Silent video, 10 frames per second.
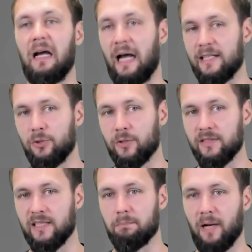
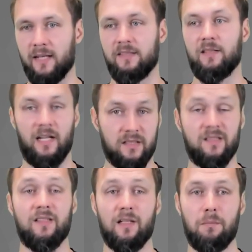Uncritical bugs are
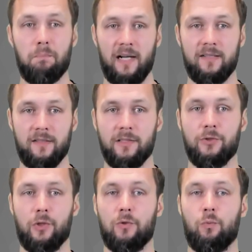still bugs that you
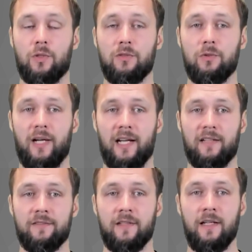don't want to
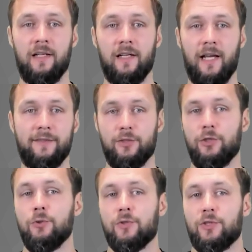have, and the
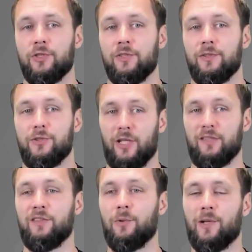users
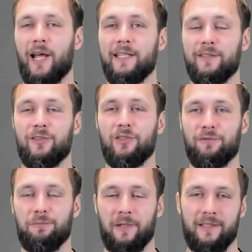just don't like the
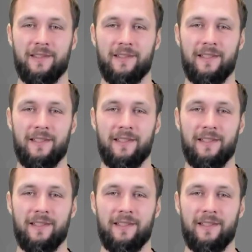software.